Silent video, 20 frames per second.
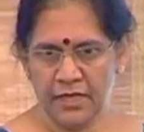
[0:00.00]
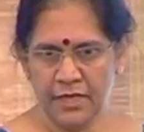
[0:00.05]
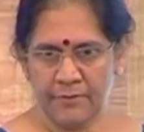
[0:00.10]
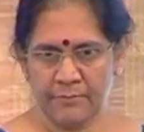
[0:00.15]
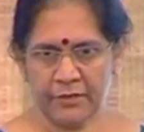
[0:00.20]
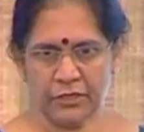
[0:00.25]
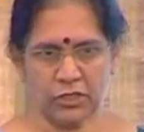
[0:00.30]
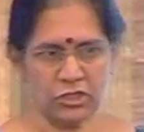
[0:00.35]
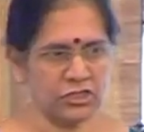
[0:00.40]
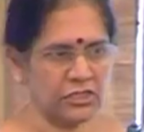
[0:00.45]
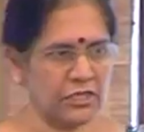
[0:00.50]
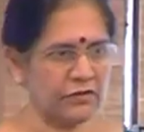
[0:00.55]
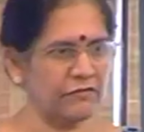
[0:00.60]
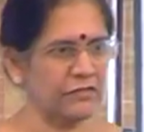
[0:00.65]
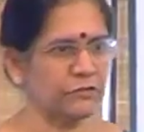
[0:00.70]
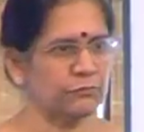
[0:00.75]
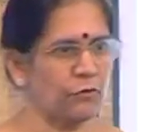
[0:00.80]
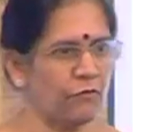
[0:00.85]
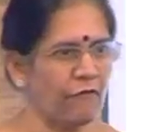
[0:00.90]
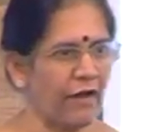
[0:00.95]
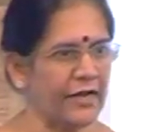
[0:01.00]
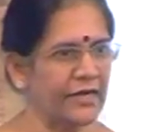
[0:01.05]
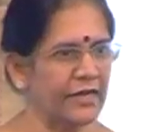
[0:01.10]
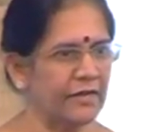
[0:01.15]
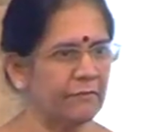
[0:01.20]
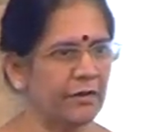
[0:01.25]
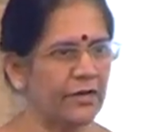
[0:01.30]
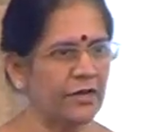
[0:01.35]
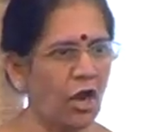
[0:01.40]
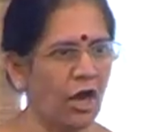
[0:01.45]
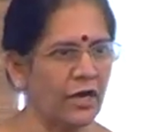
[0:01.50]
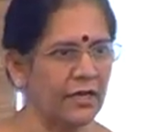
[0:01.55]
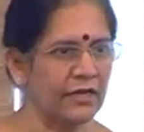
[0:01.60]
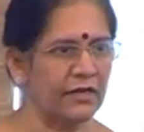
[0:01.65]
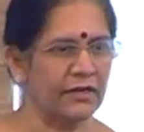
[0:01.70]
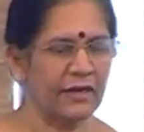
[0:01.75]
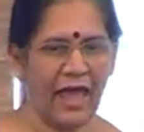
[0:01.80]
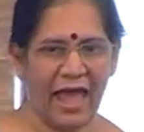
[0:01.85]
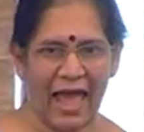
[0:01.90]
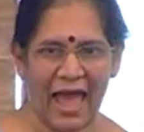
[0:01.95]
But your service provider may not
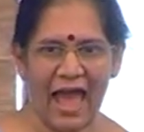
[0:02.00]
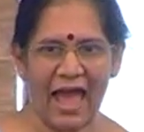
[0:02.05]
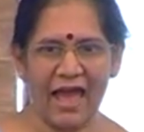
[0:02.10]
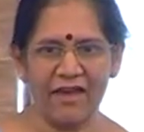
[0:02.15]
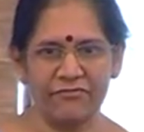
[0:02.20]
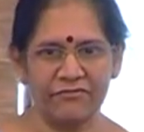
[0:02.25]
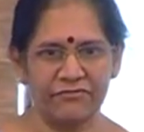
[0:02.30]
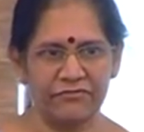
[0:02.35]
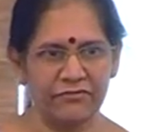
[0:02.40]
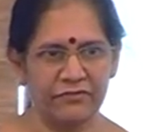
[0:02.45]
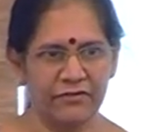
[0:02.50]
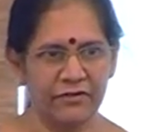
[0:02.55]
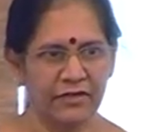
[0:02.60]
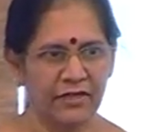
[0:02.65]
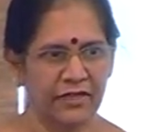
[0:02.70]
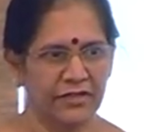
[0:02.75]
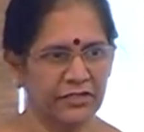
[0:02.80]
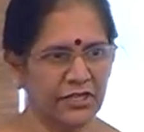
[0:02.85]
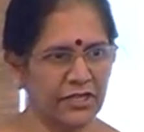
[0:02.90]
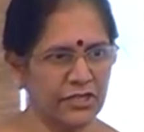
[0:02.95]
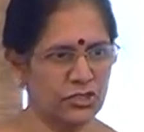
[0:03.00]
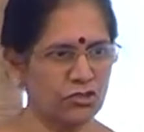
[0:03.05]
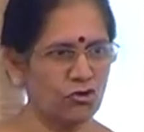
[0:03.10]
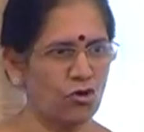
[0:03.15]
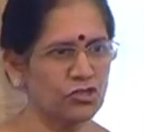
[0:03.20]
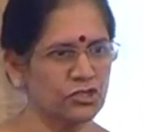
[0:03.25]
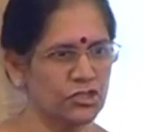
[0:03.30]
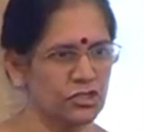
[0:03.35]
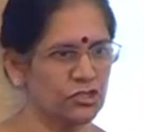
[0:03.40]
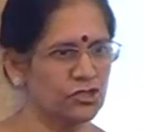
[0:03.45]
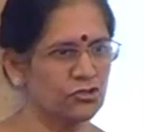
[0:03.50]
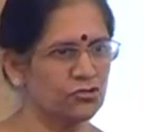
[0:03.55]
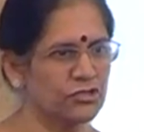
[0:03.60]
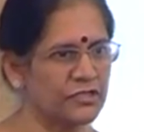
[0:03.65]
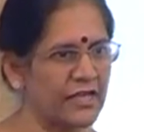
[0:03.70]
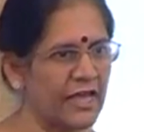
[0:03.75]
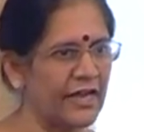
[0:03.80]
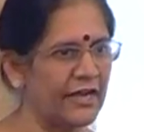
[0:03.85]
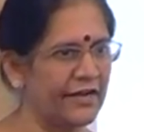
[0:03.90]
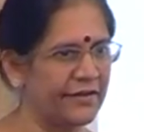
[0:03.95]
have the resources to
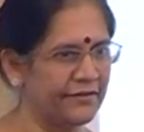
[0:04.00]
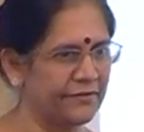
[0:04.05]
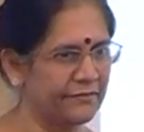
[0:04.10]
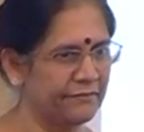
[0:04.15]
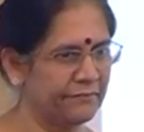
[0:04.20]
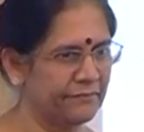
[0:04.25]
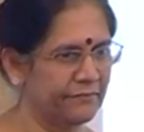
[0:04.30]
scale it.